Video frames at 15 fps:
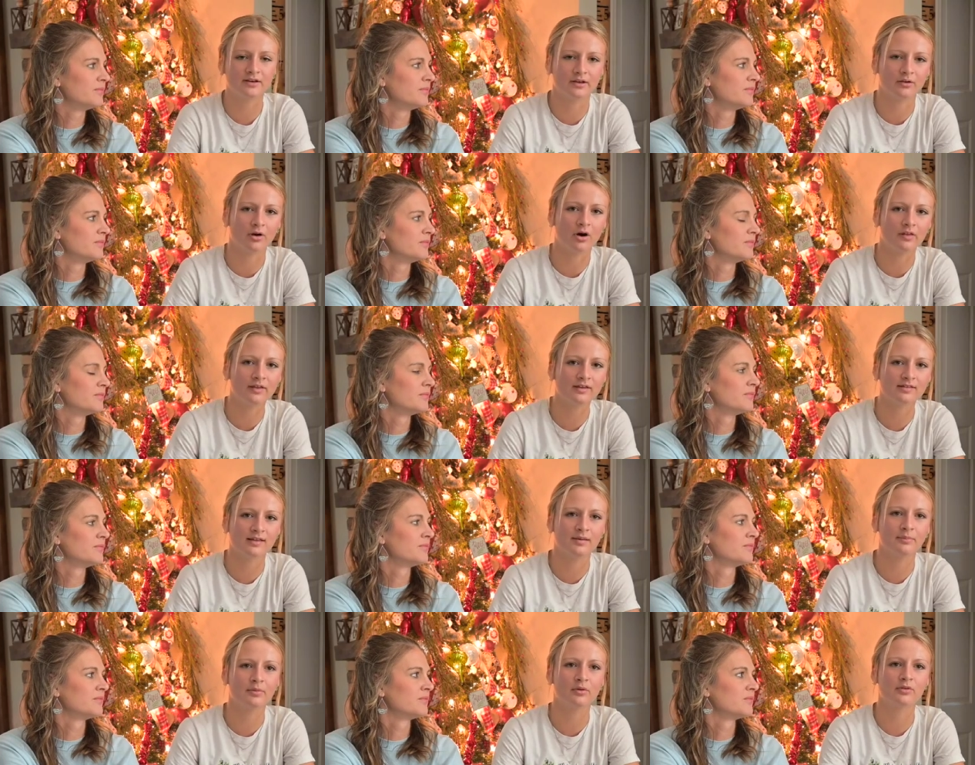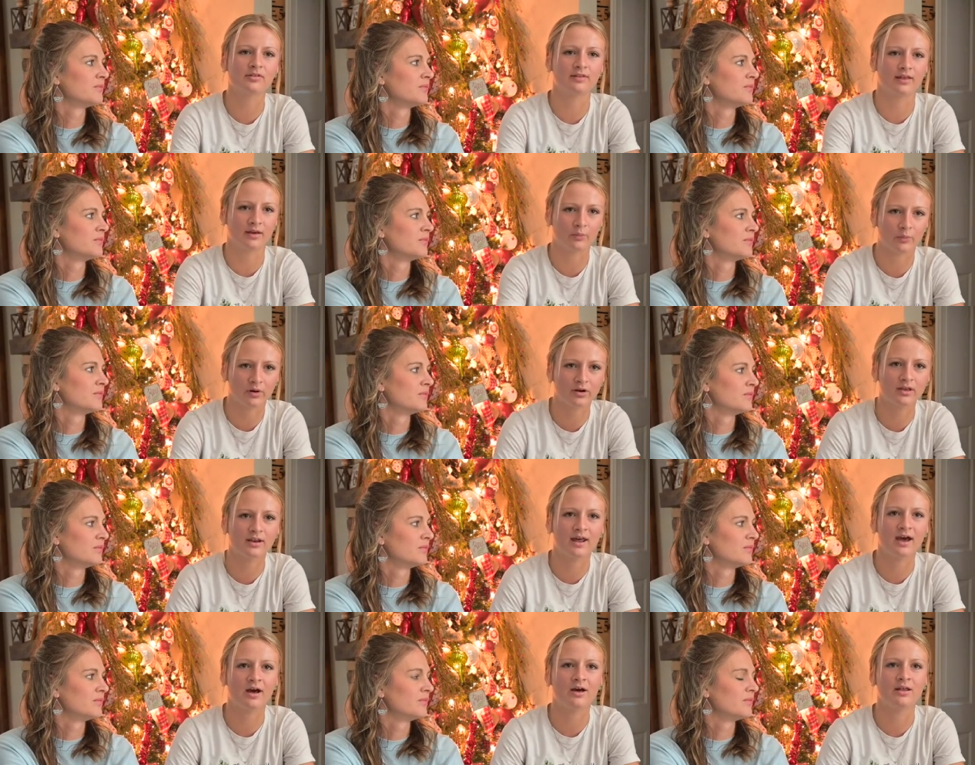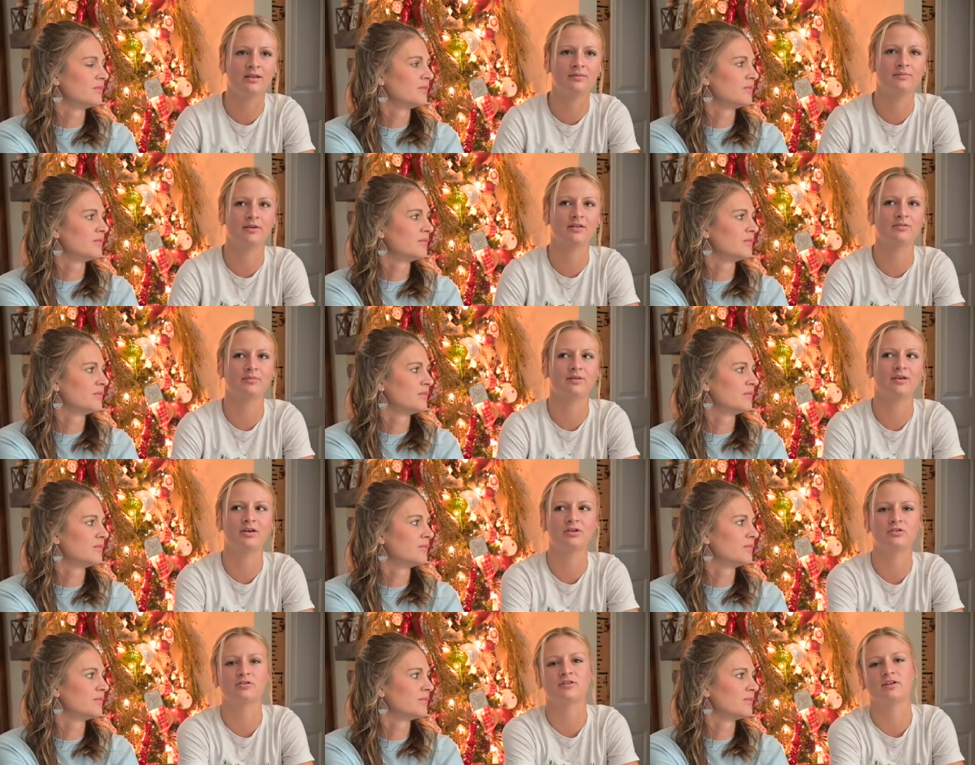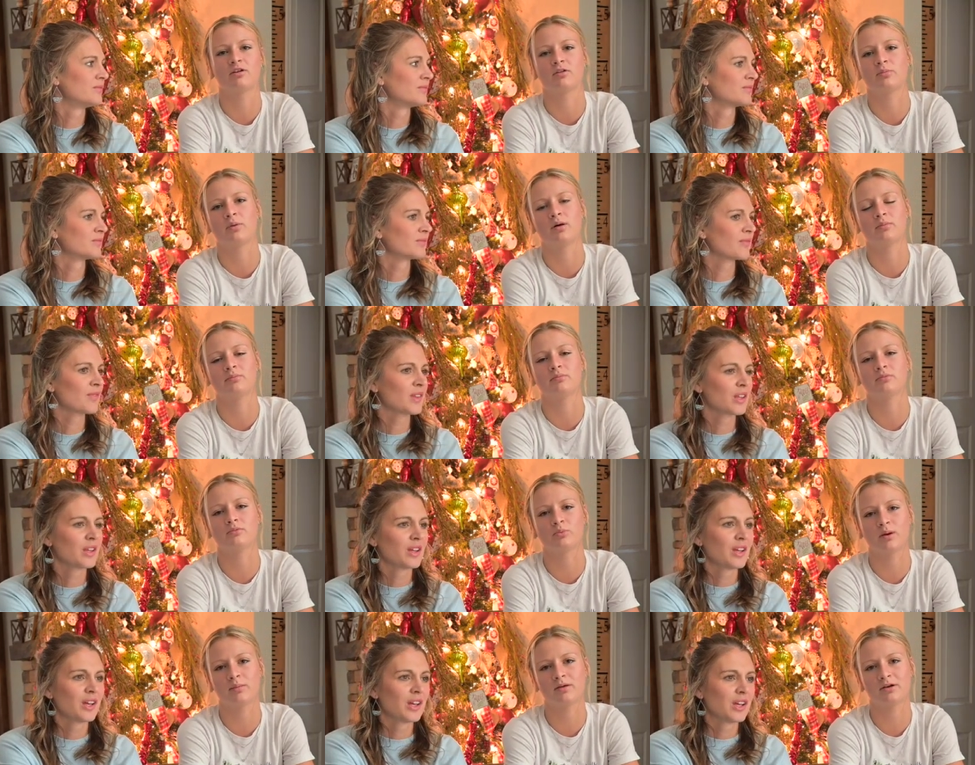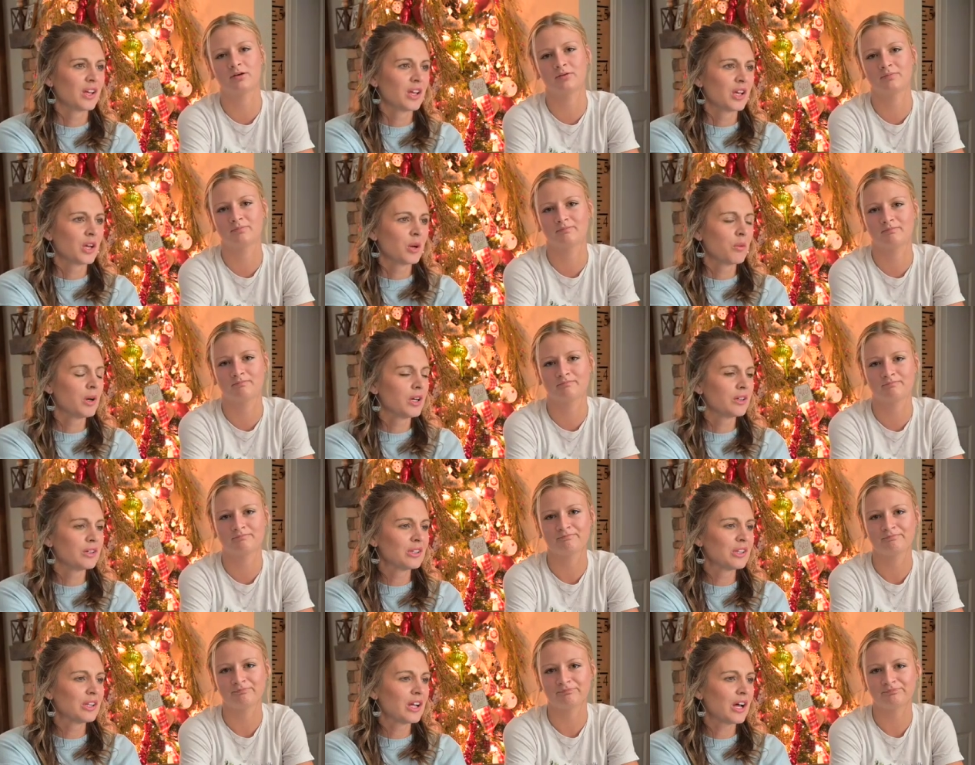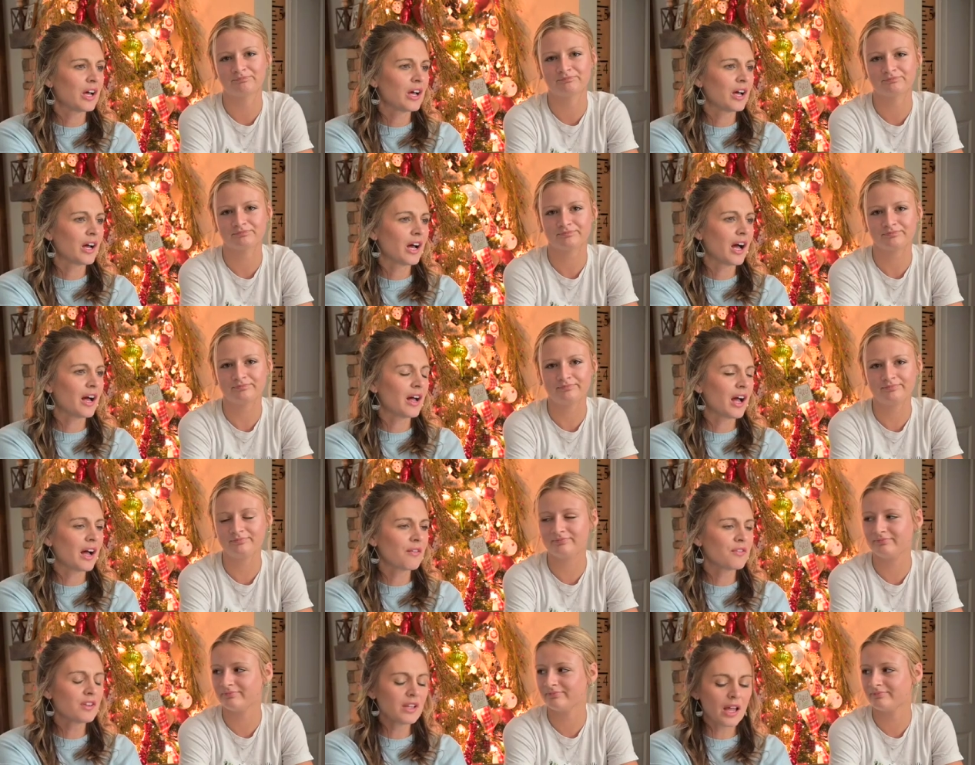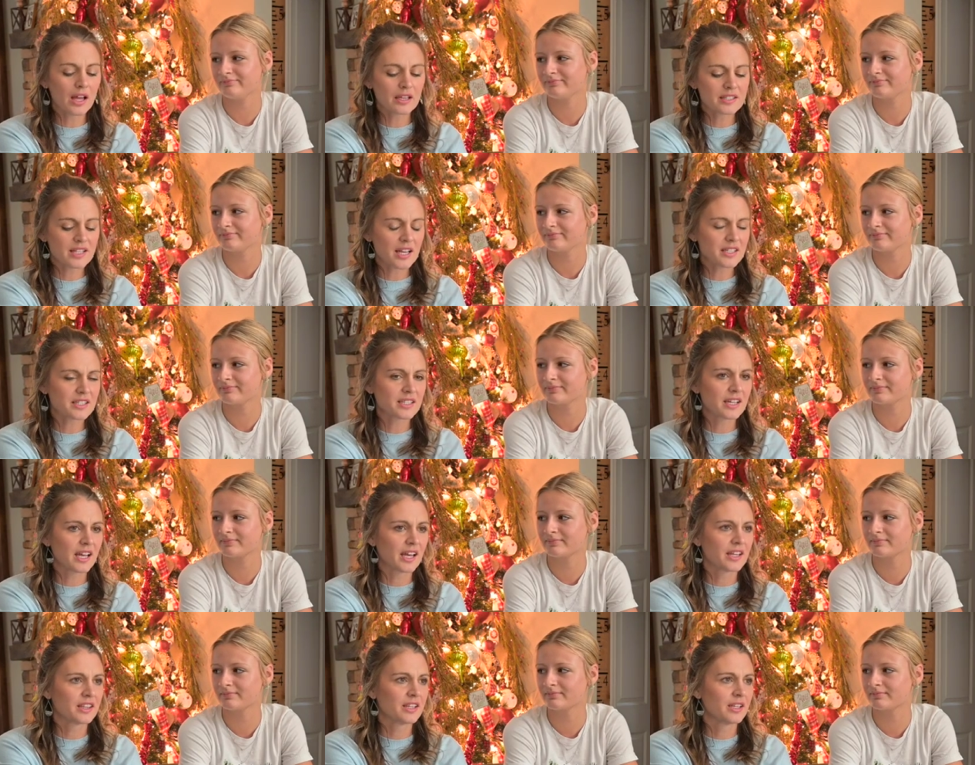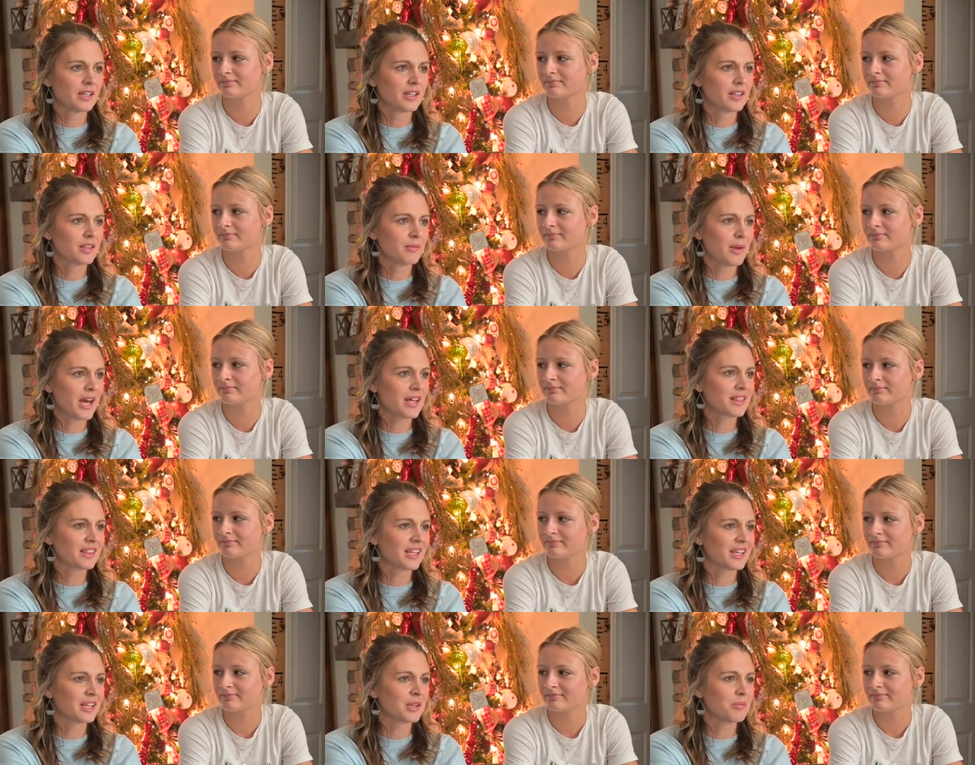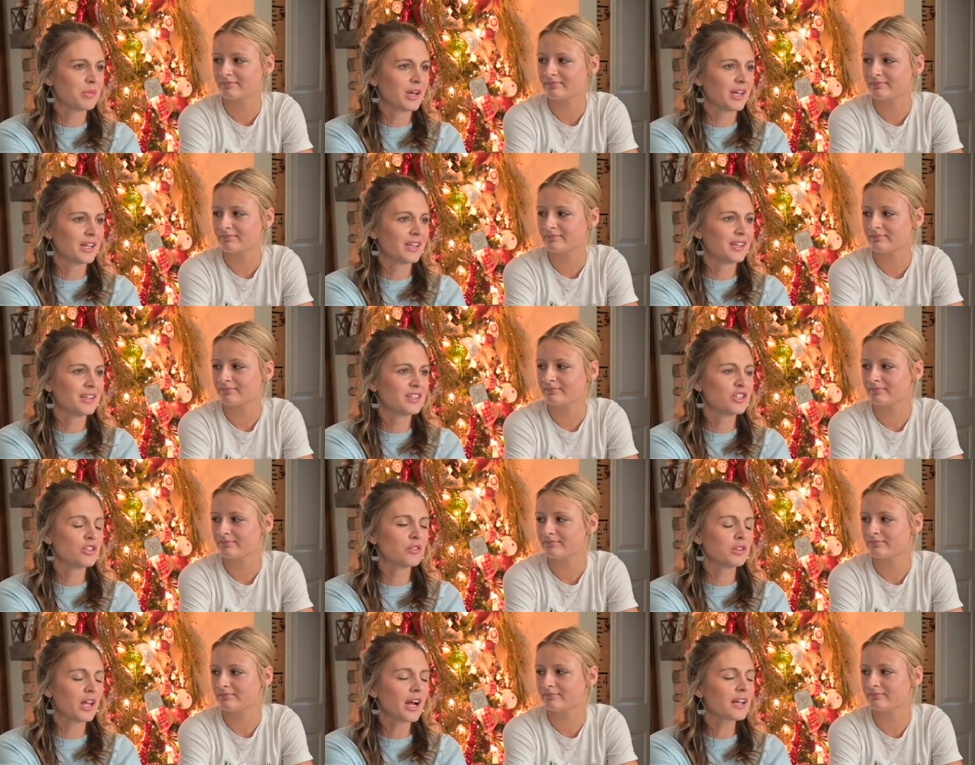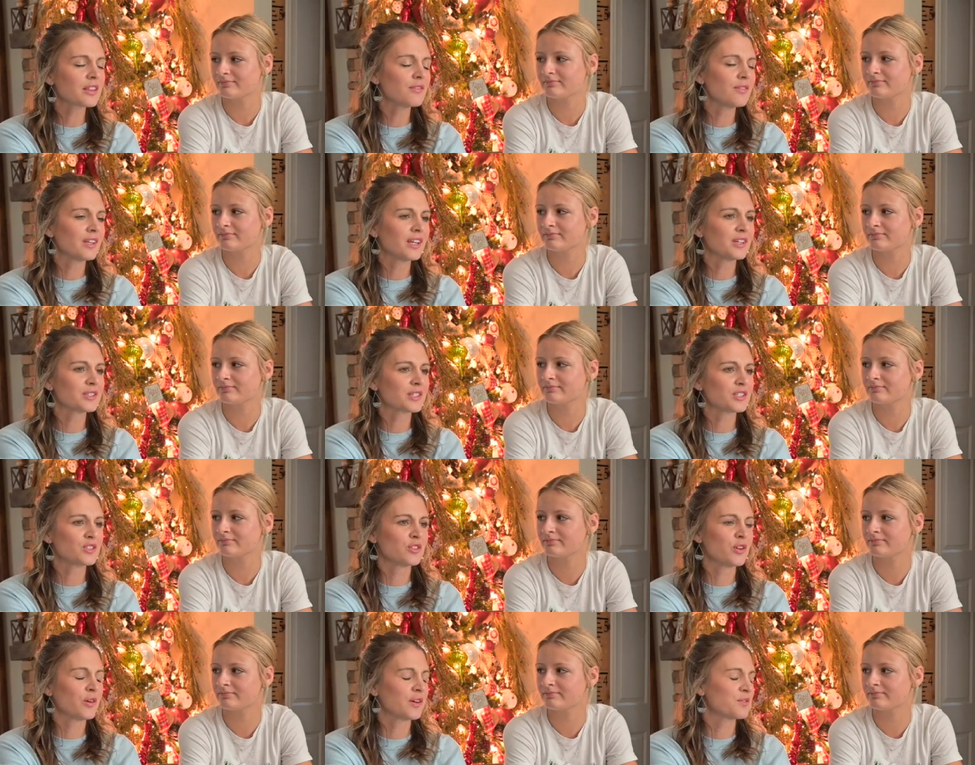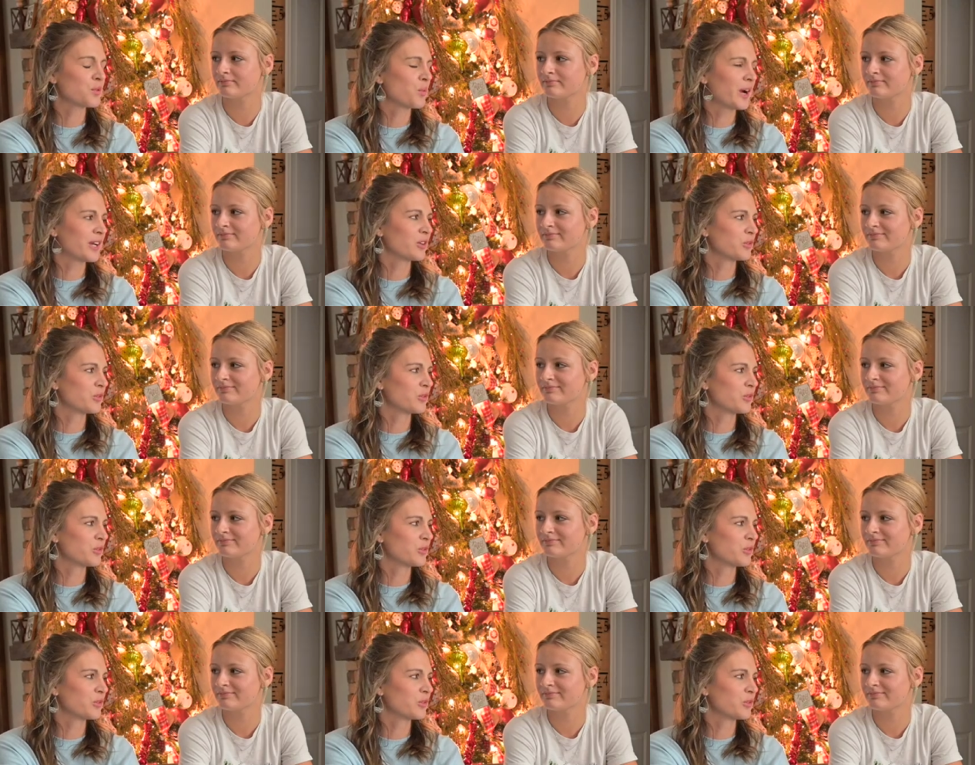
Speaker 1: down all the examples and like work it out, and it makes me understand all the problems way better.
Speaker 2: Well, I feel like Saxon had the, the math lady, but do you like the videos because you don't have to wait